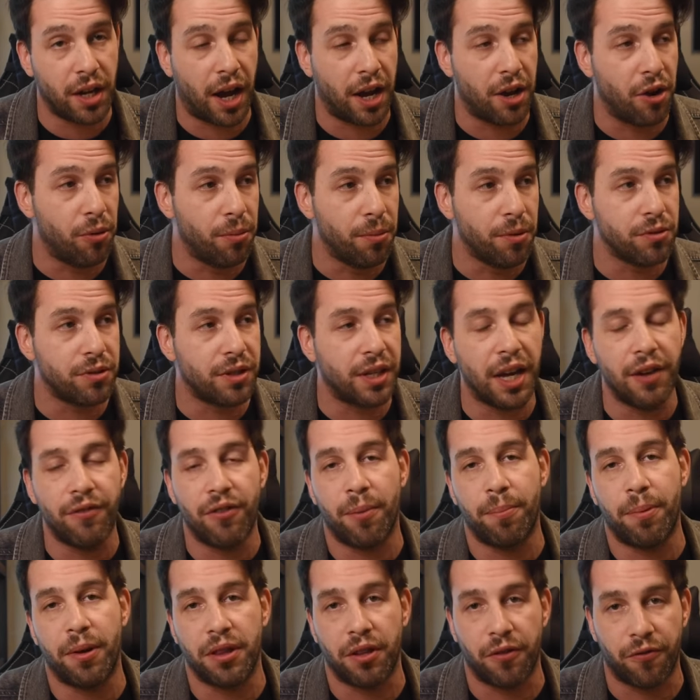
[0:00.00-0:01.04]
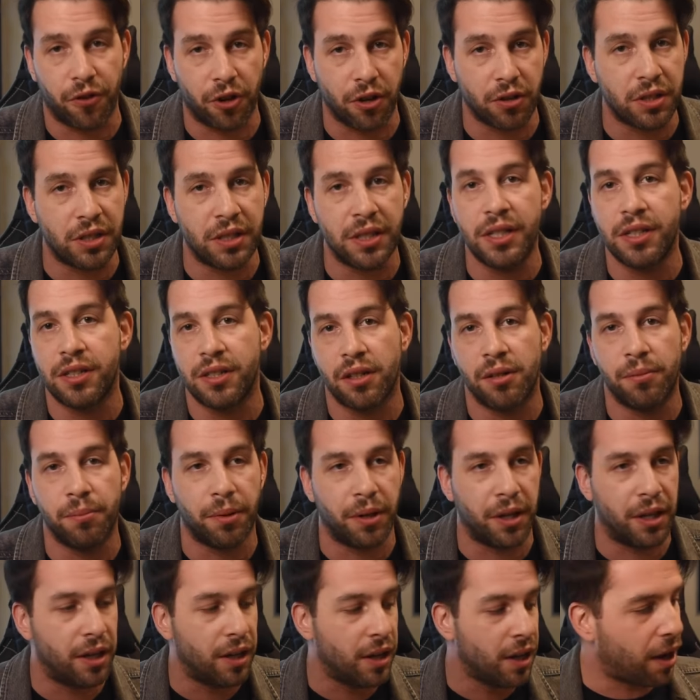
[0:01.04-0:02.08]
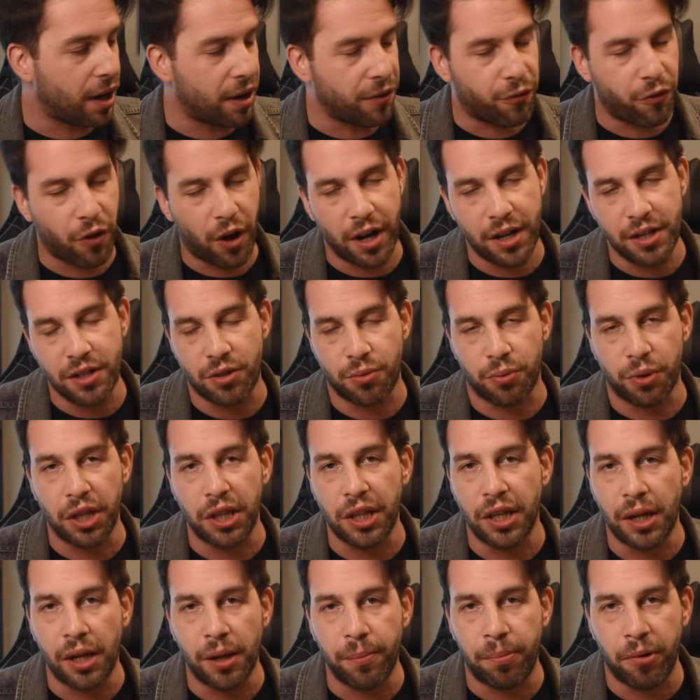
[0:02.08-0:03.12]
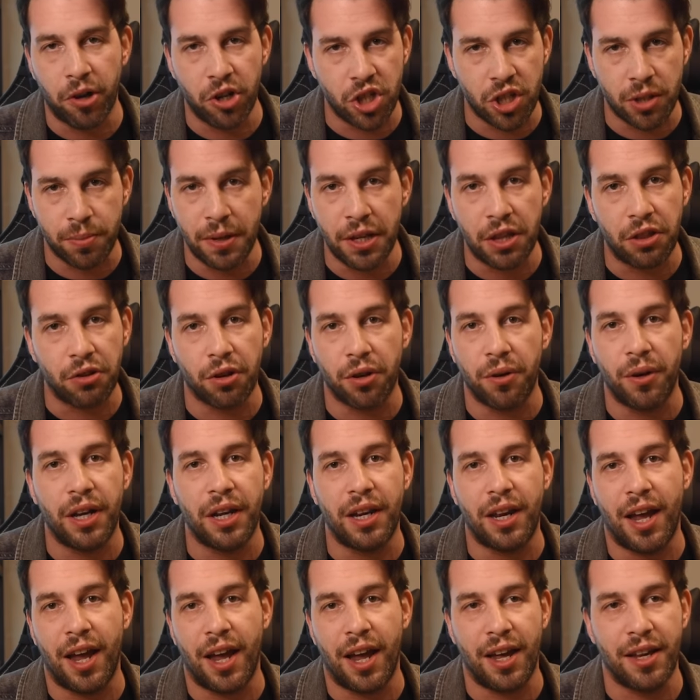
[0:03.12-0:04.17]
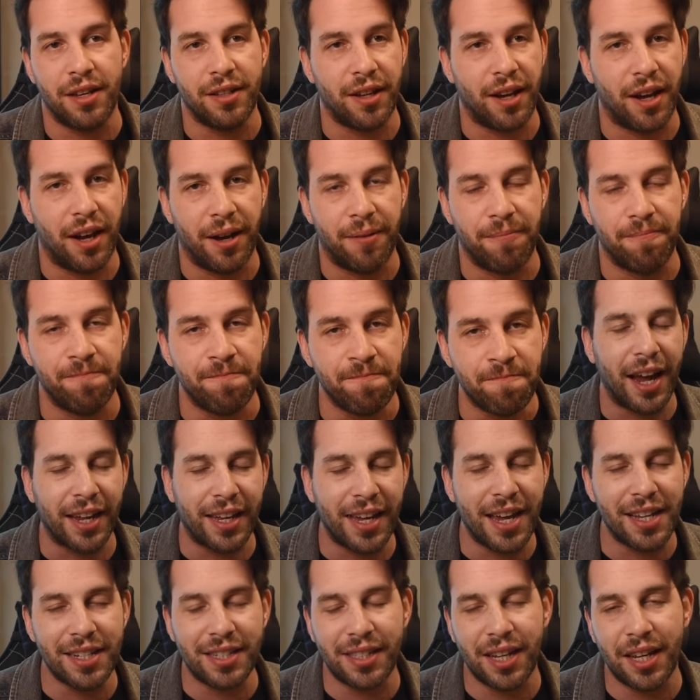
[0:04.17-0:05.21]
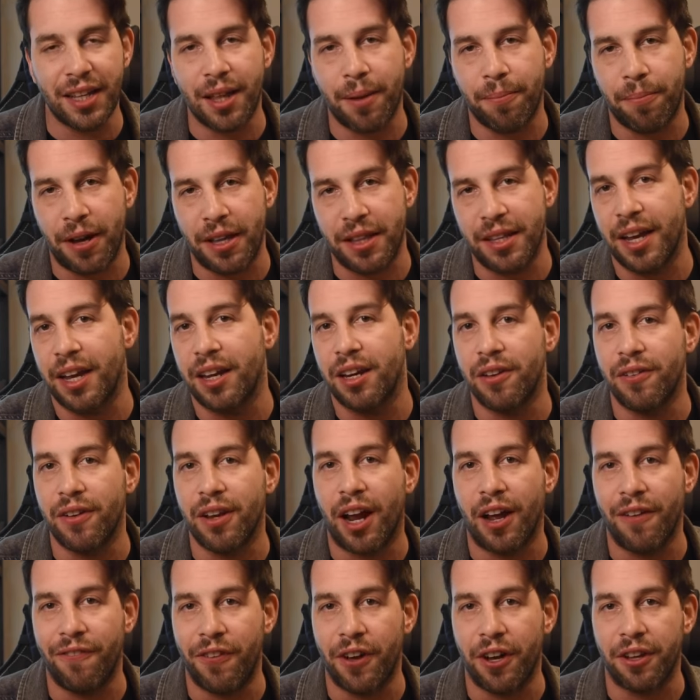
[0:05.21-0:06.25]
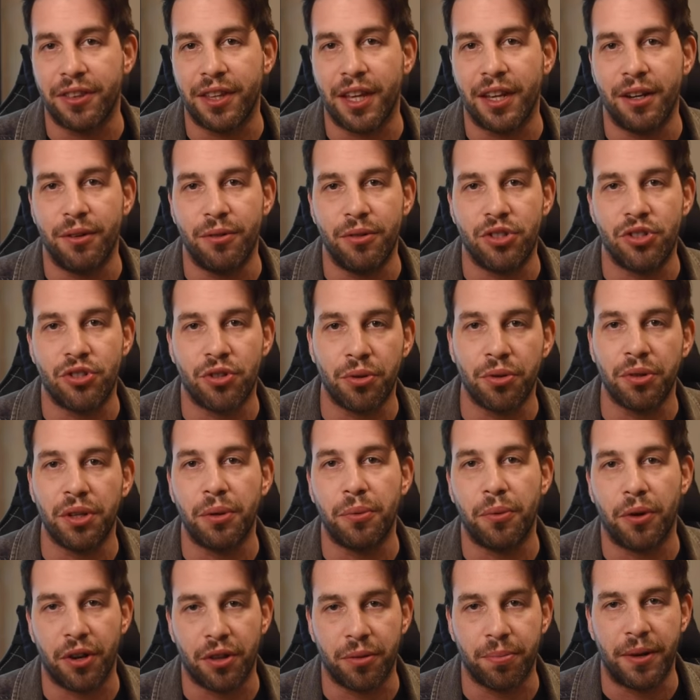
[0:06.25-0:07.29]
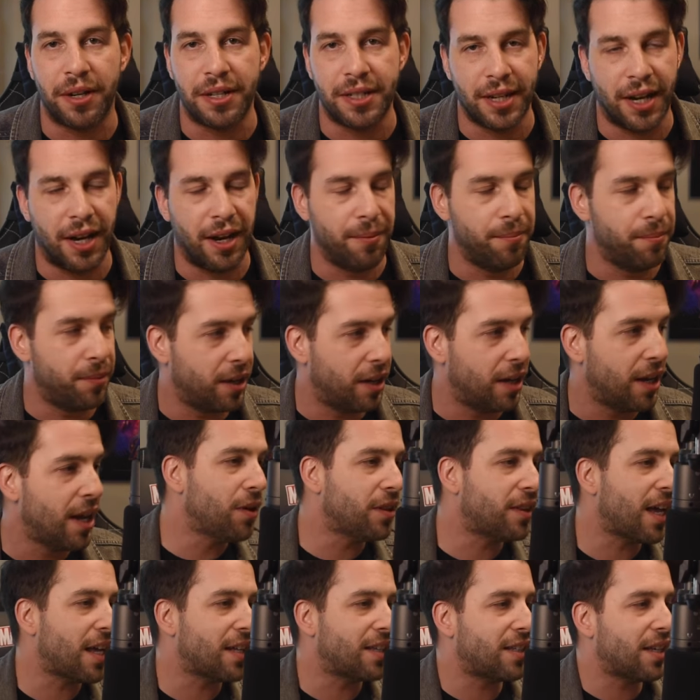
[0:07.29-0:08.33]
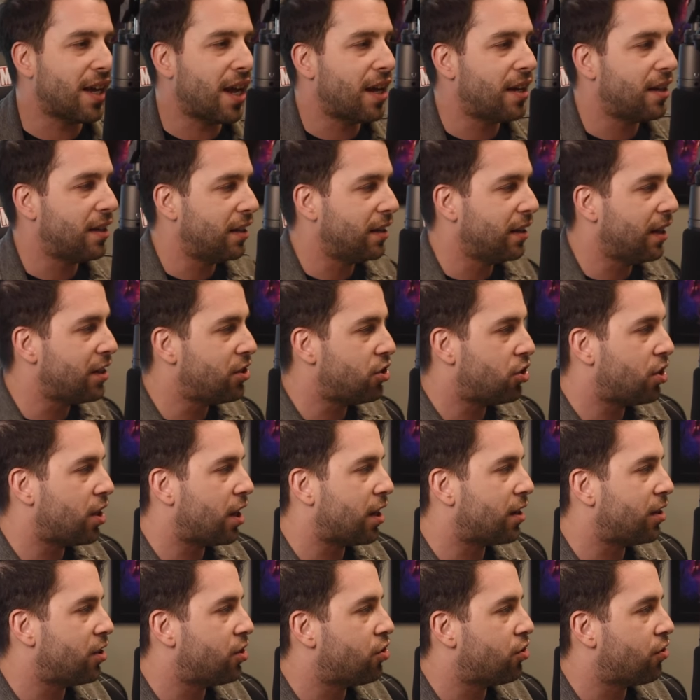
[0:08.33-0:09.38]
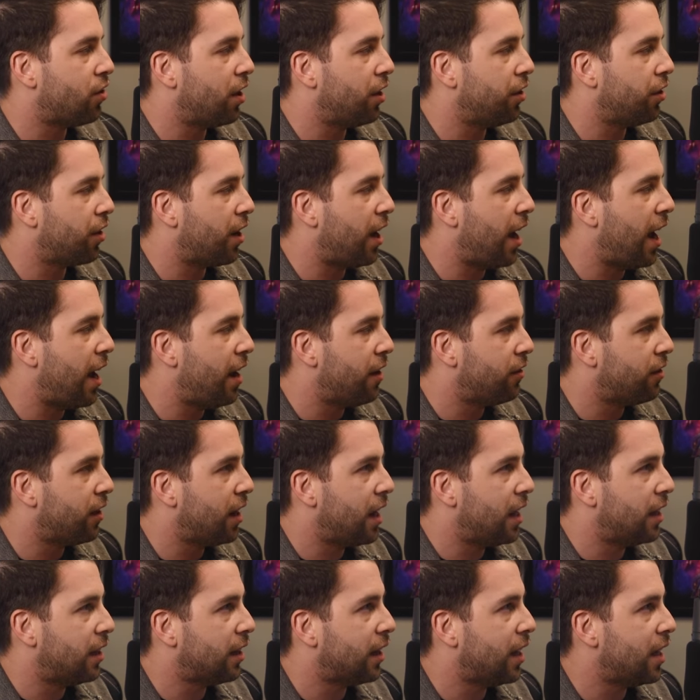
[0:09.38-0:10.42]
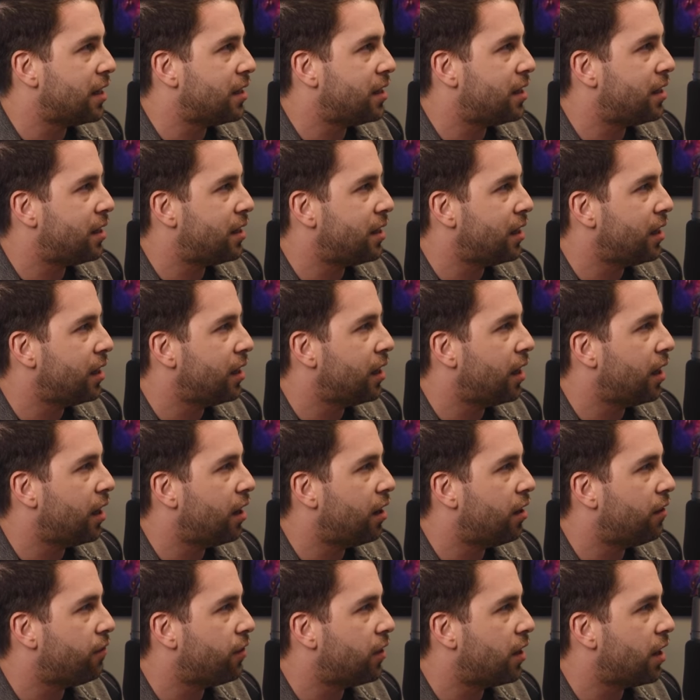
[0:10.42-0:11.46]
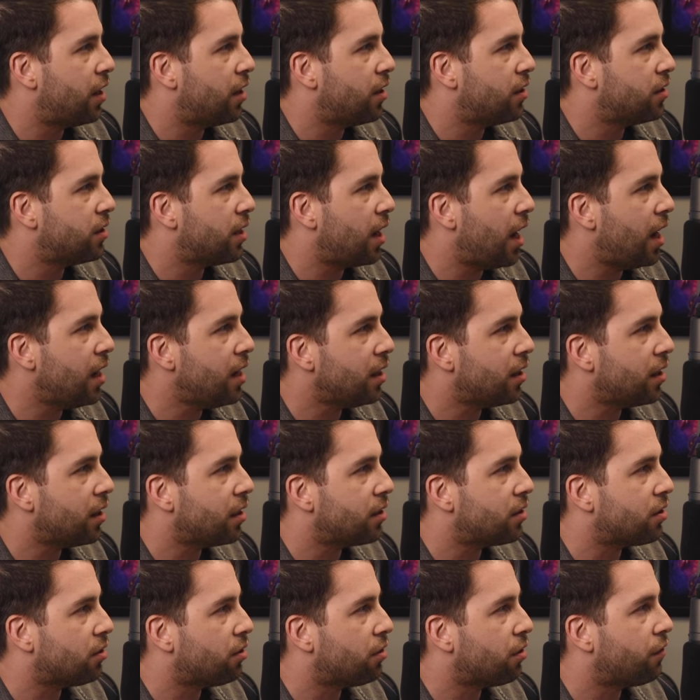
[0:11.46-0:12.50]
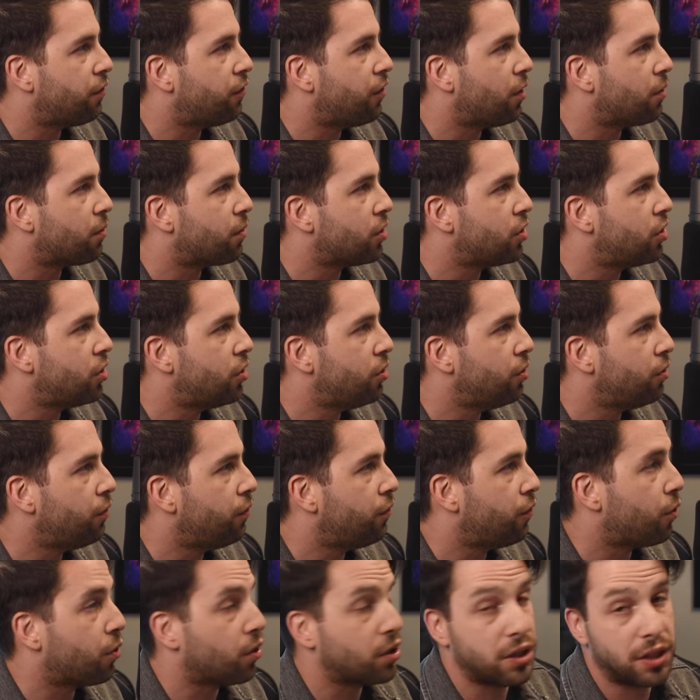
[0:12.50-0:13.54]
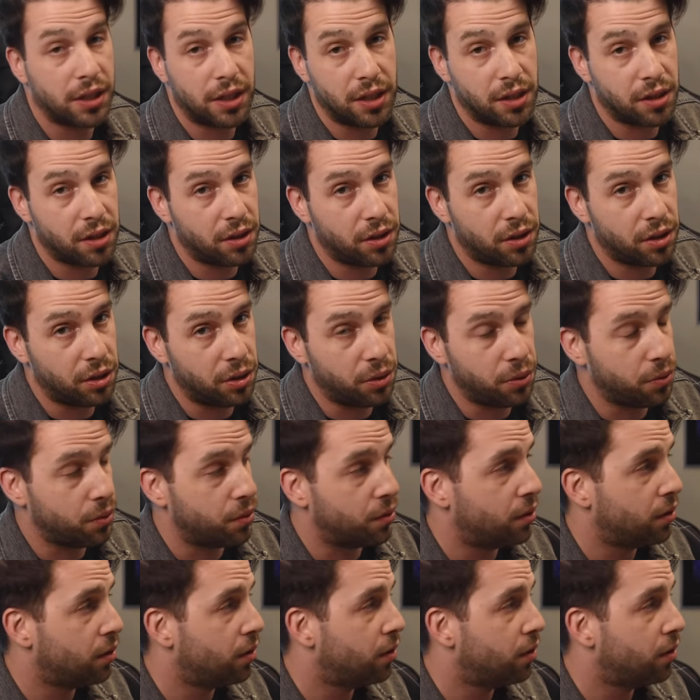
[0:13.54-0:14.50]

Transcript: I almost gave up on the first season, but my friends really pushed me through it, and I can't say that by the end of it, I felt that it was truly worth my time. But with that said, let's check this trailer out and let's see if there's anything to look forward to for season two.